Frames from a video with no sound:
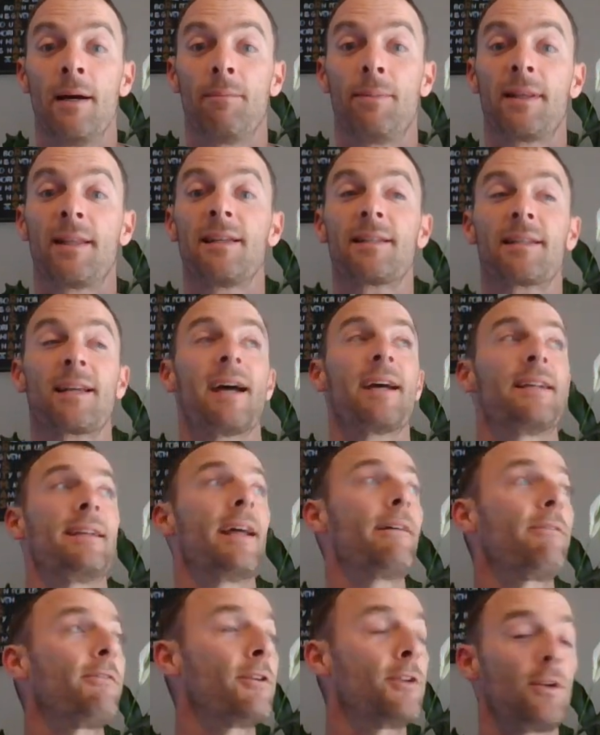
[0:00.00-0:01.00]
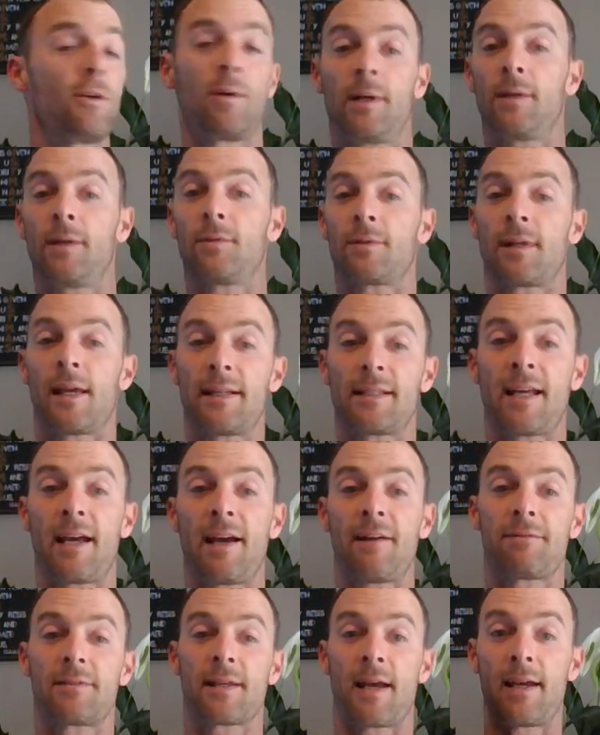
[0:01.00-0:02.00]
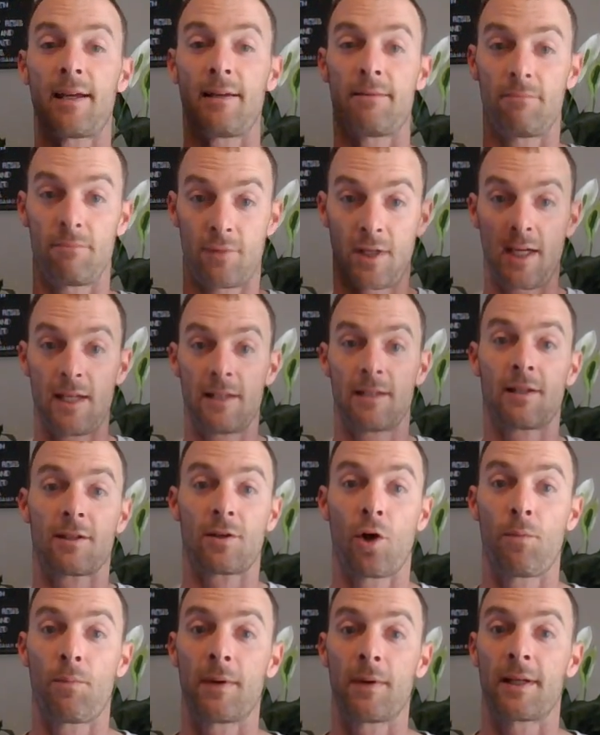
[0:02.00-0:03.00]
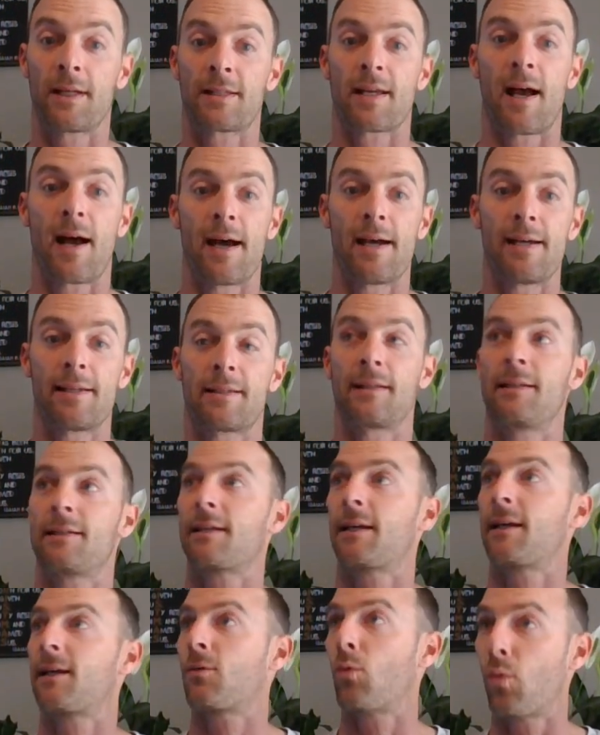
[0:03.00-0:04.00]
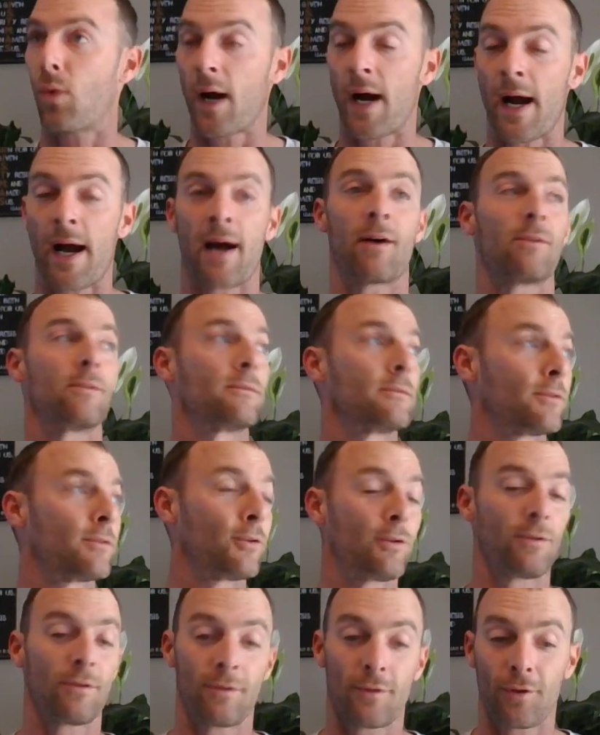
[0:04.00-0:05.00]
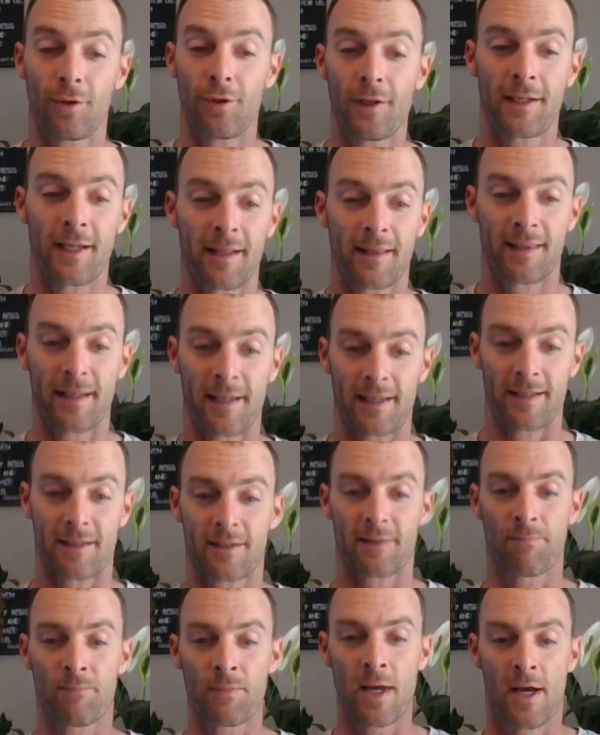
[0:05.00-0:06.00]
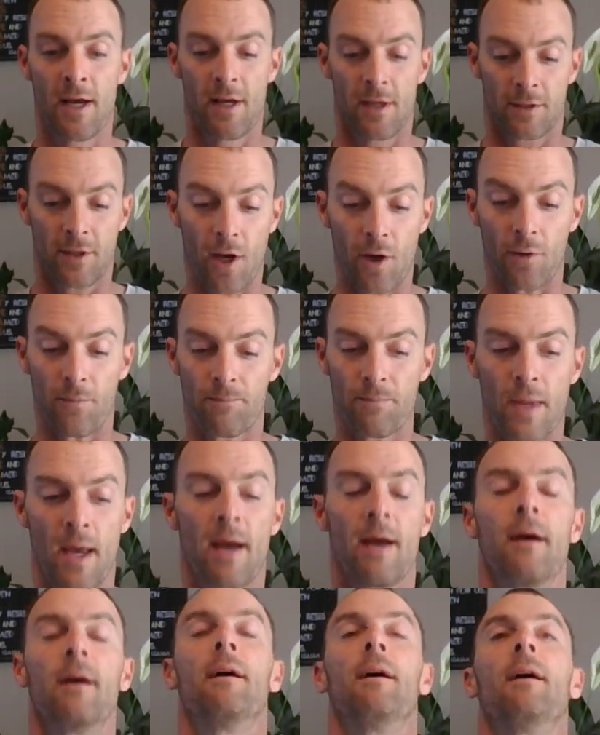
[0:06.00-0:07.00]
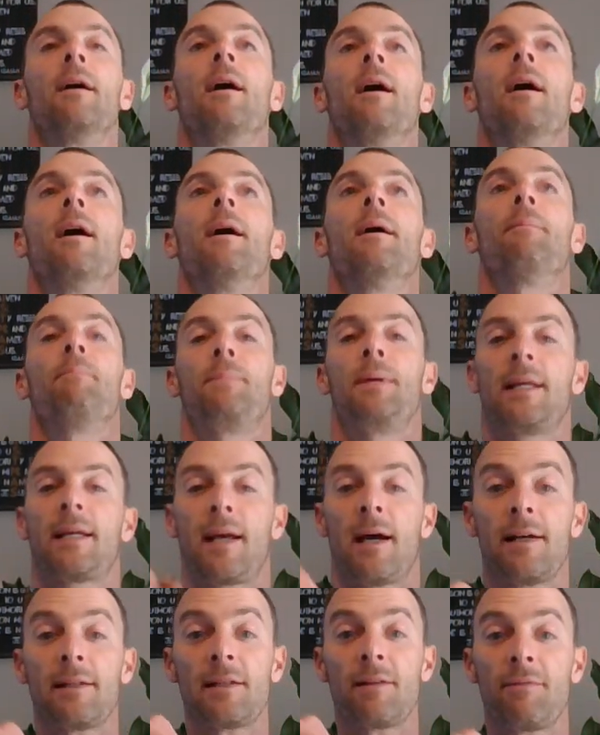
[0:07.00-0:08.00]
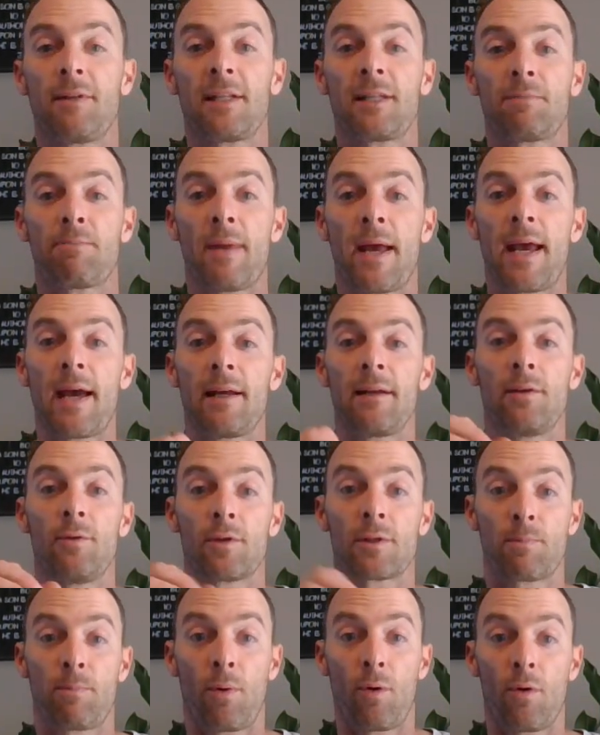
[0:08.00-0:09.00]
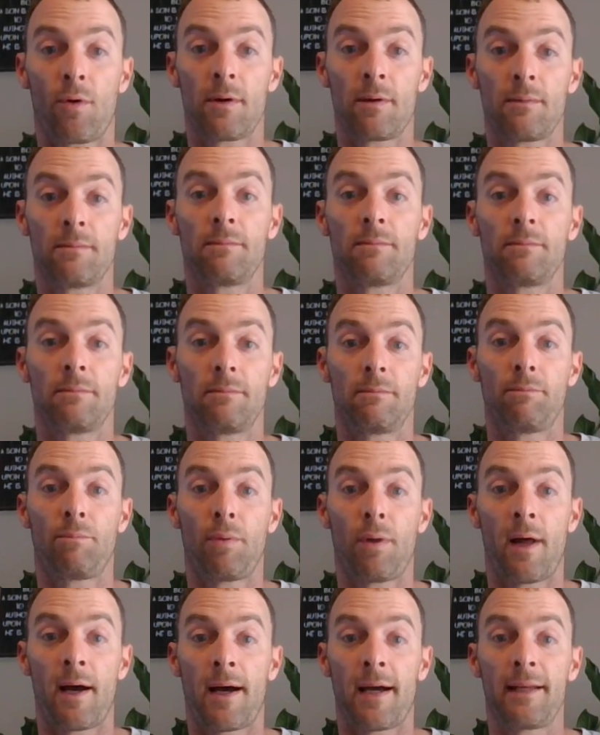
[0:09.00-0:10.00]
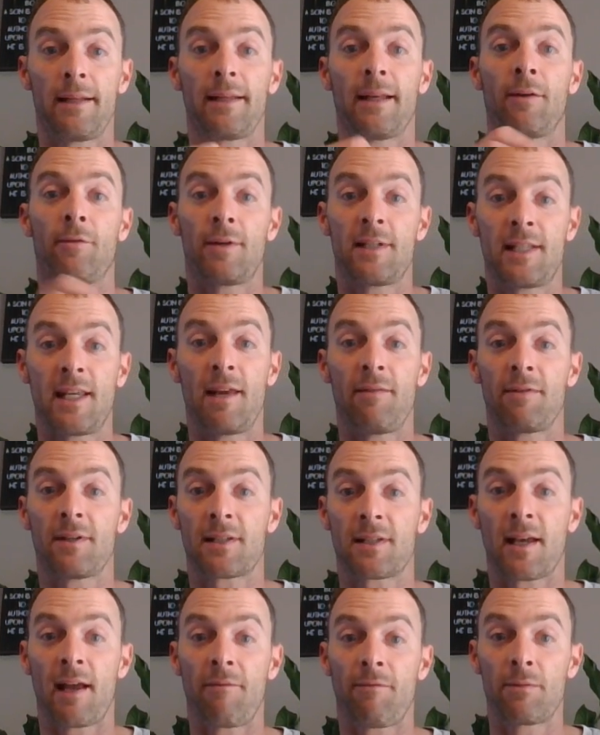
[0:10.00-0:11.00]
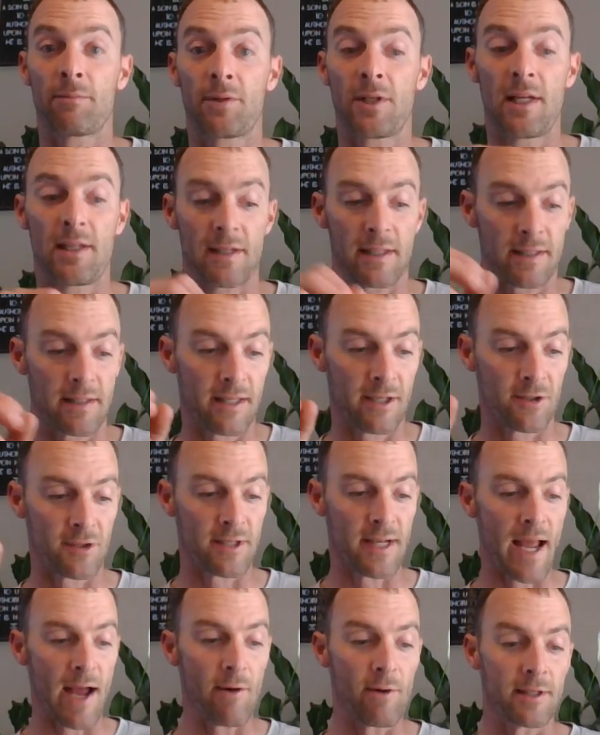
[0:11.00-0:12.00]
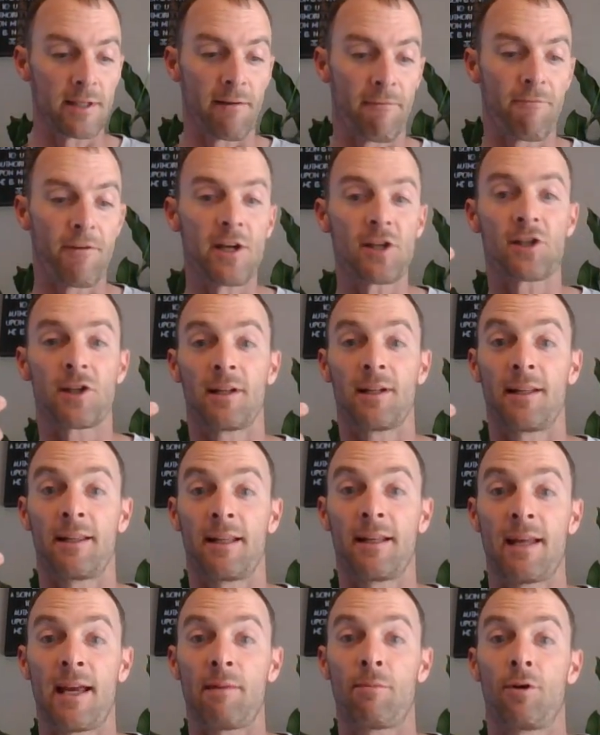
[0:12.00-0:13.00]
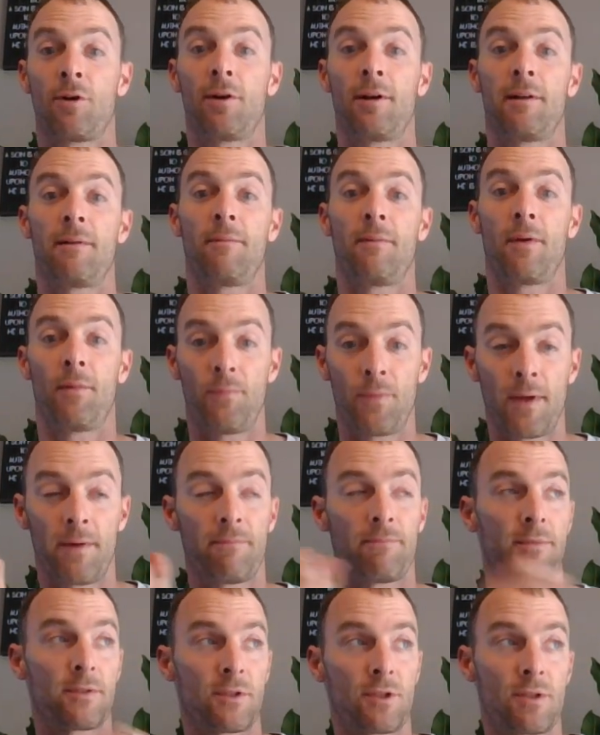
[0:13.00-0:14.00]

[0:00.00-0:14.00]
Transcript: But this guy never knew what it was like to have sight. Jesus opened his eyes and he's like, wow, look at this. So, because of this man who was born blind that received his sight from Jesus, there's now a division in the neighborhood. The, the